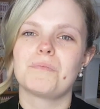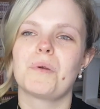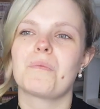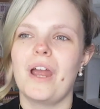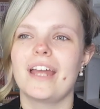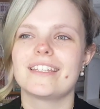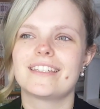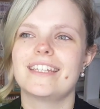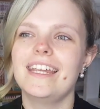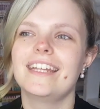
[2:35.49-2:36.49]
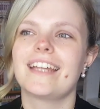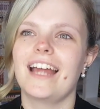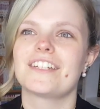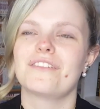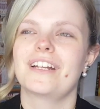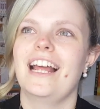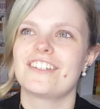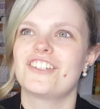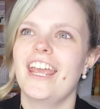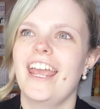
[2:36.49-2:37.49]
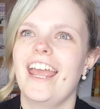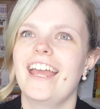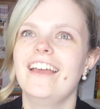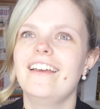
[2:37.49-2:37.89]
Book Prize teen category last year,